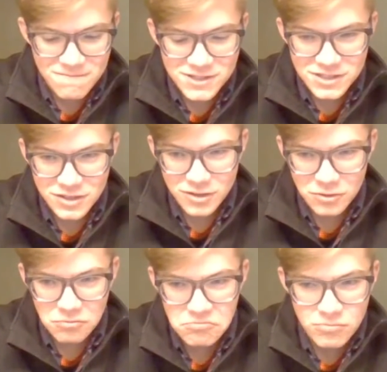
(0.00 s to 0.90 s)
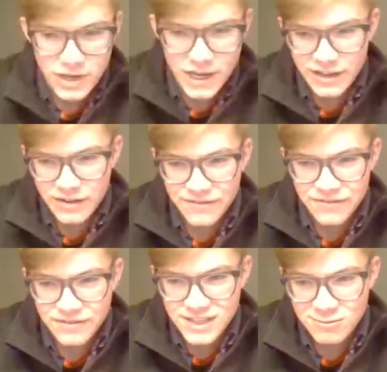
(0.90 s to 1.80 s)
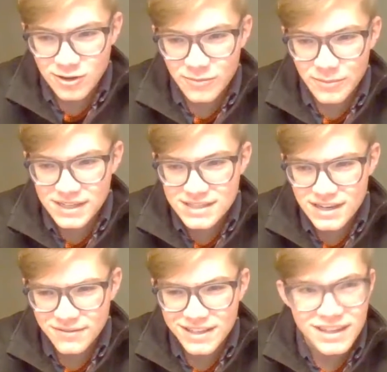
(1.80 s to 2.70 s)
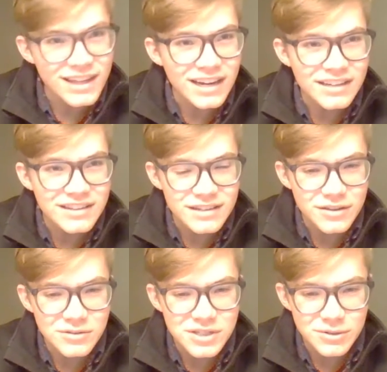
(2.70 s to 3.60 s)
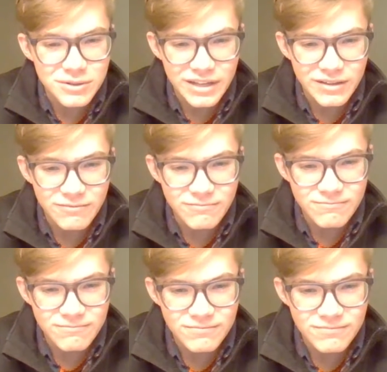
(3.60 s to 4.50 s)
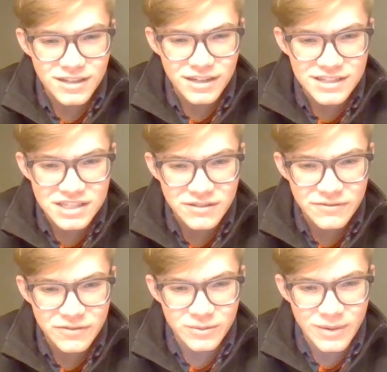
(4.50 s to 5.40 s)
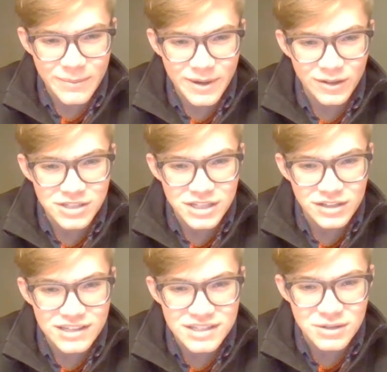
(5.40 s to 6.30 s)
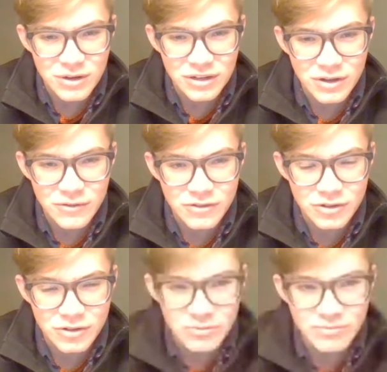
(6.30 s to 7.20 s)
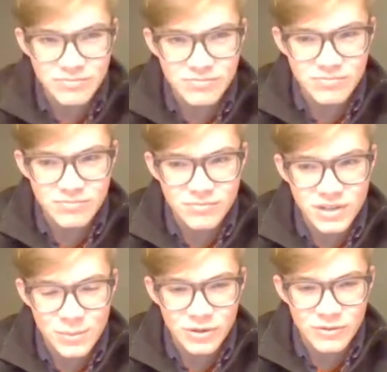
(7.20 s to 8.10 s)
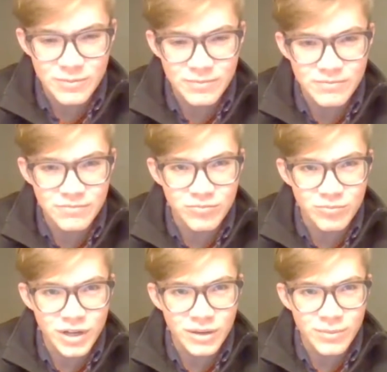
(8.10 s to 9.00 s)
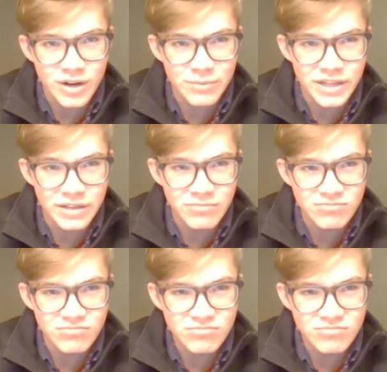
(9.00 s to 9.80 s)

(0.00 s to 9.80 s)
So I have 12 minutes left, and then I need to go to a study session for my biology class. Do you want to go through a couple of part B?